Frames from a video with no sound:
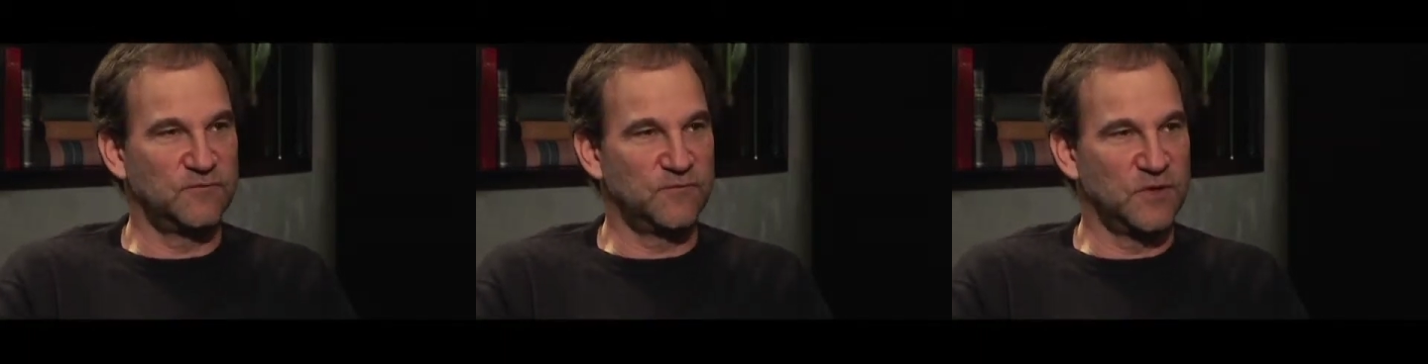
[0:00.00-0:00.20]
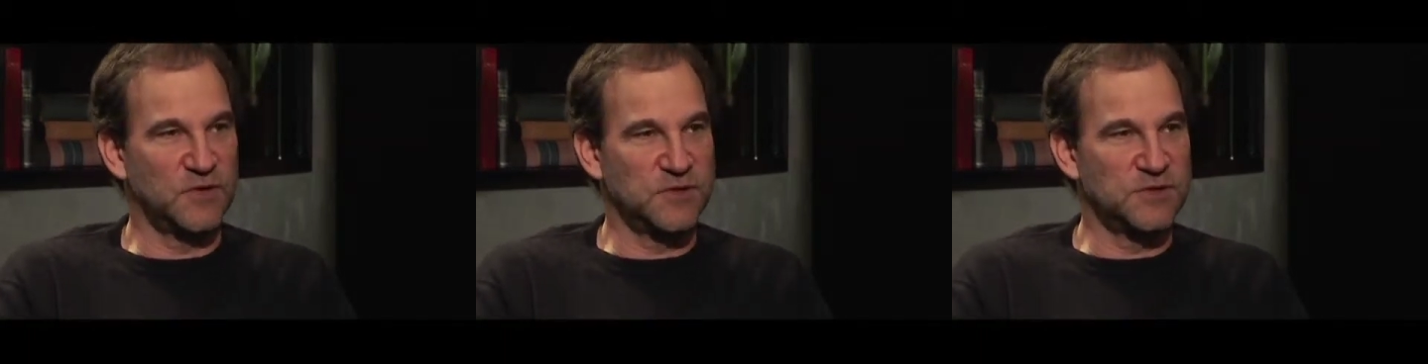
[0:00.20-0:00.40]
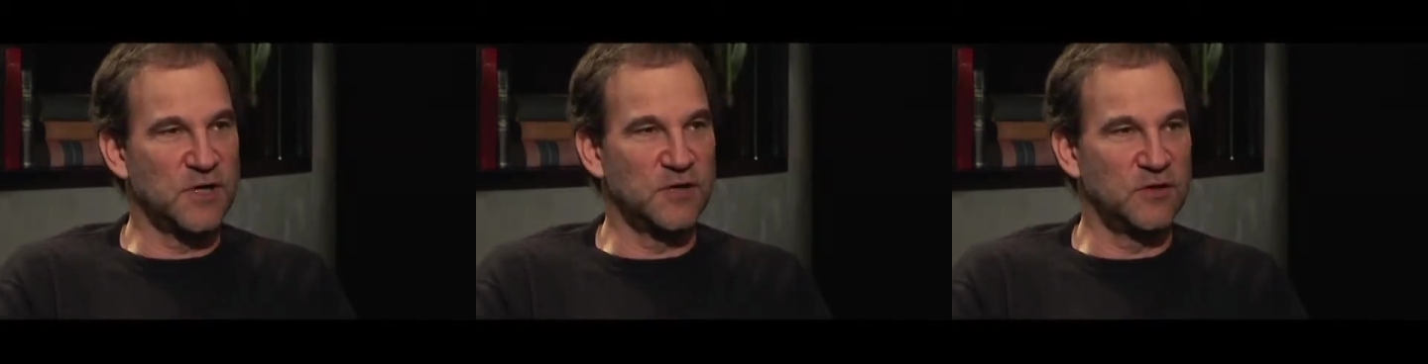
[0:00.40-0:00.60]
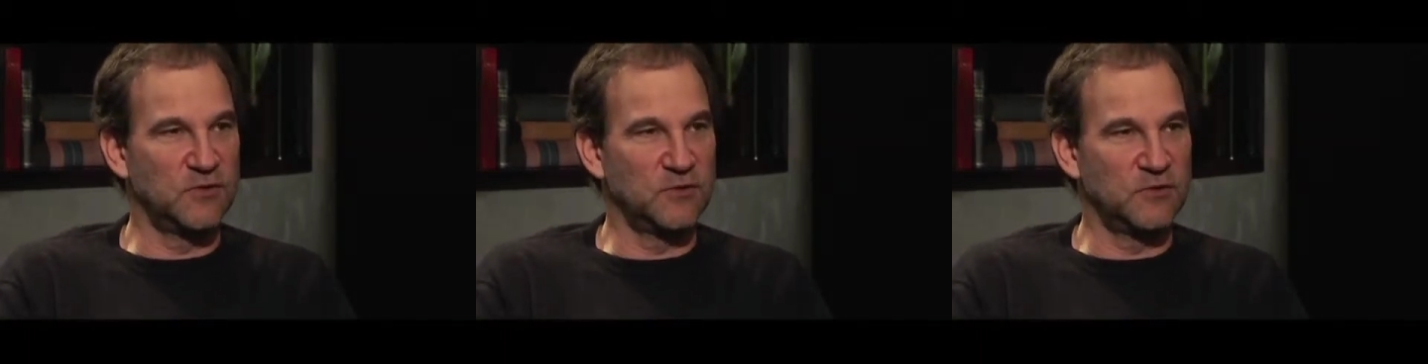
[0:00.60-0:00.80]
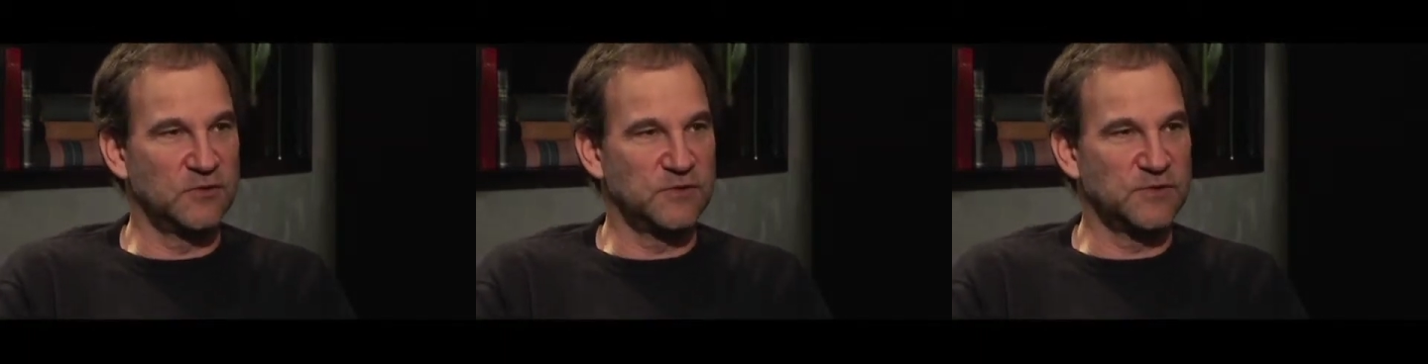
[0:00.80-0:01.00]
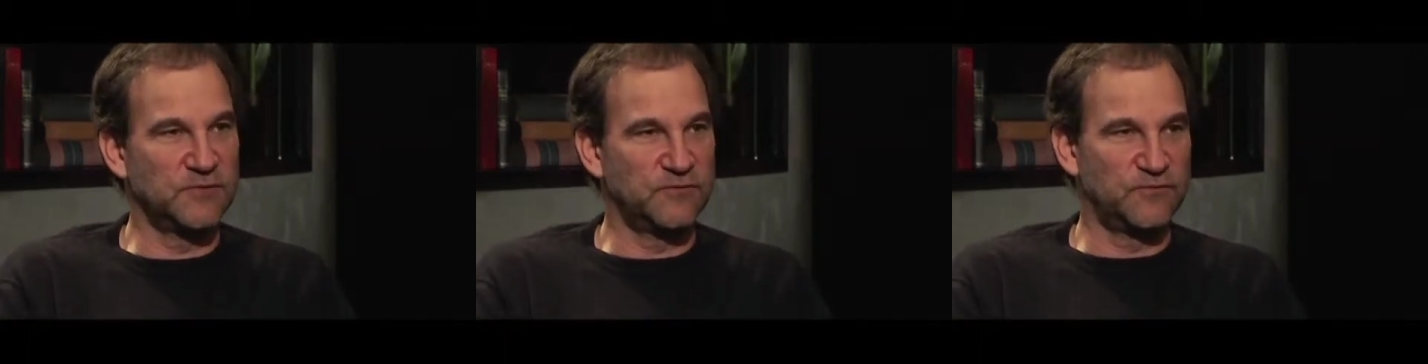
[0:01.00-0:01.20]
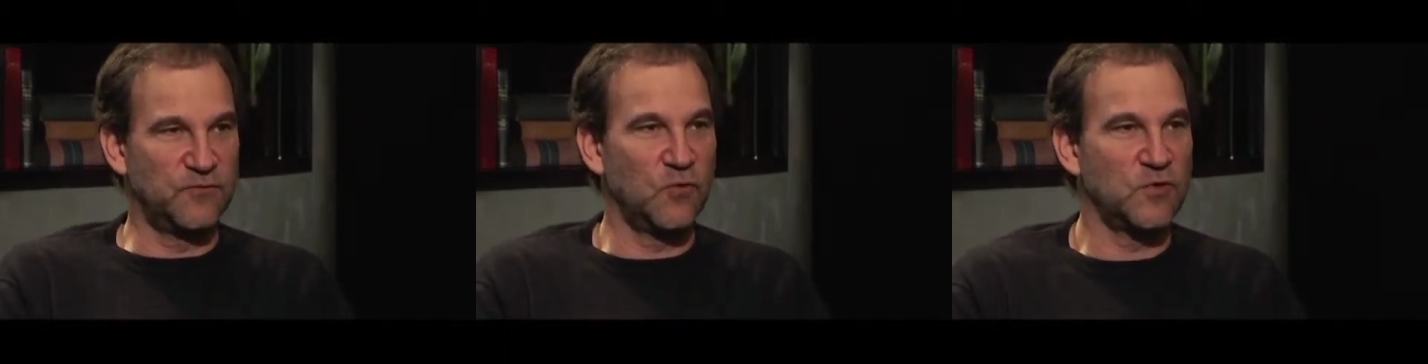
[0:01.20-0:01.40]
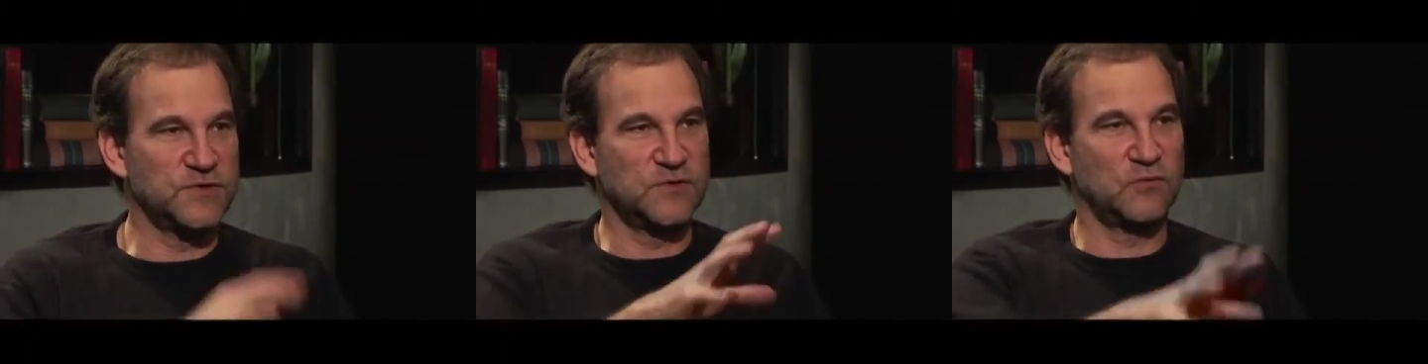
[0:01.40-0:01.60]
for the jugular to
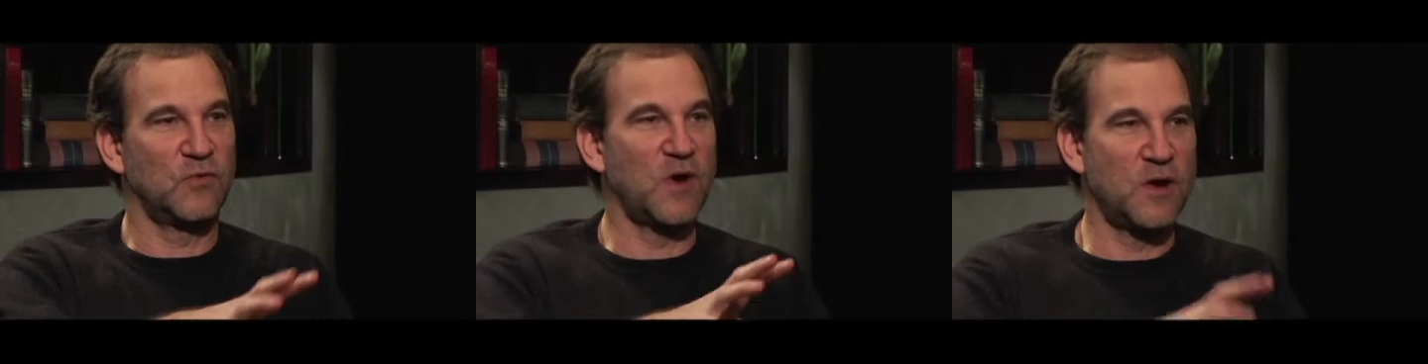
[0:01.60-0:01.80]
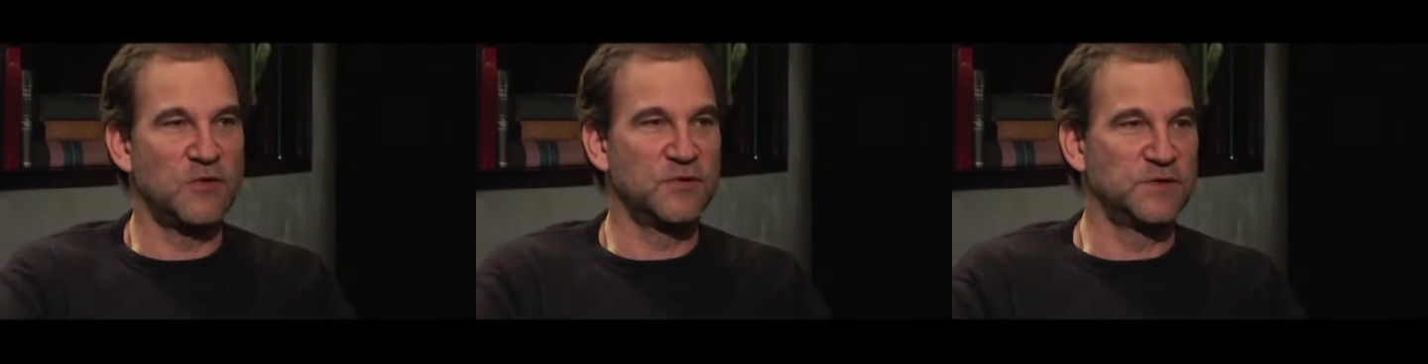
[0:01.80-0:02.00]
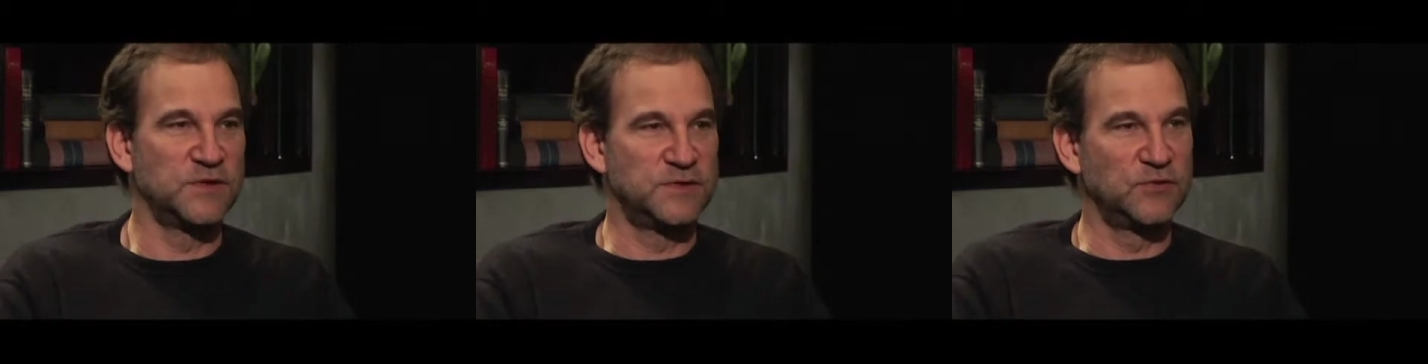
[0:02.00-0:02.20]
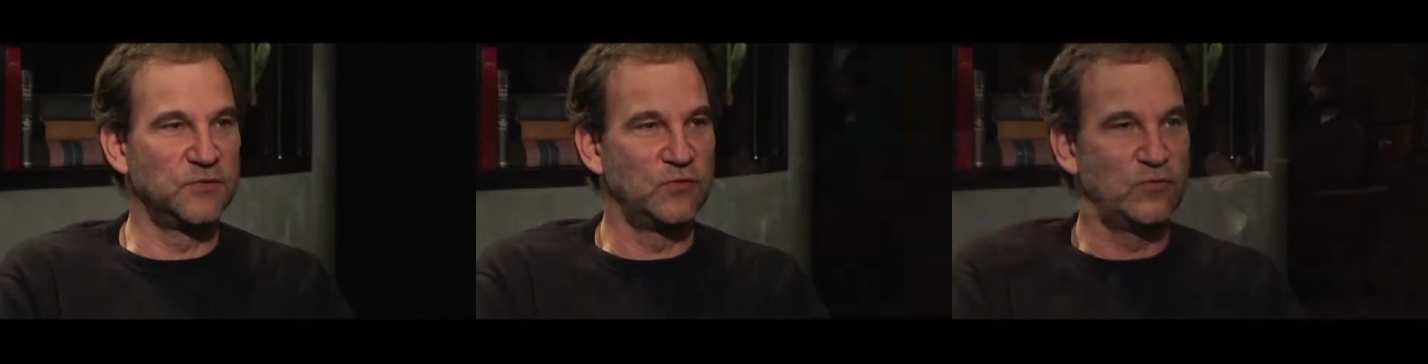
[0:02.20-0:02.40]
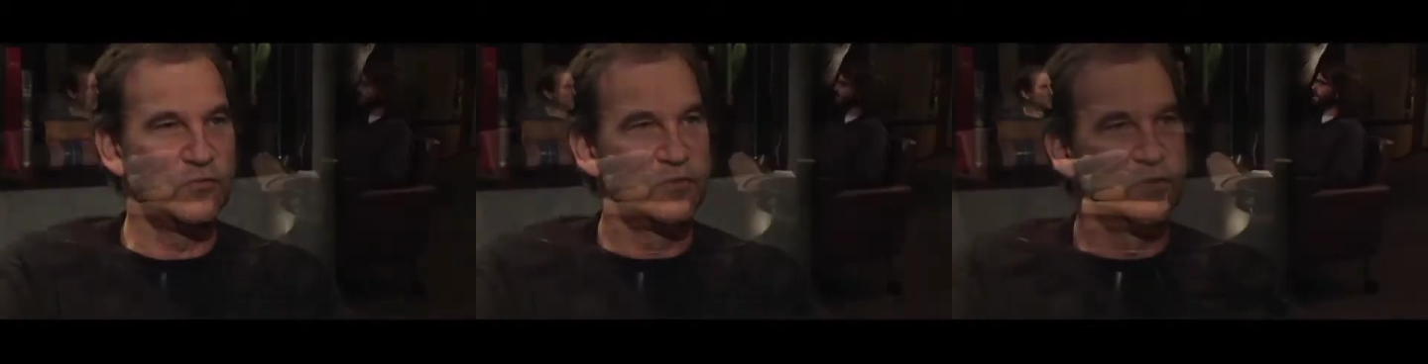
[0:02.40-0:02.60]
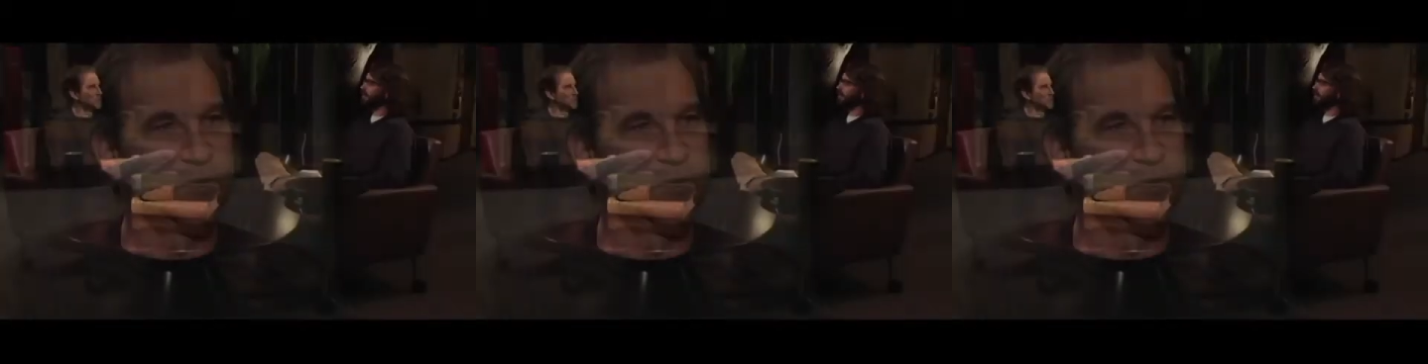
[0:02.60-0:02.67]
force the writer to do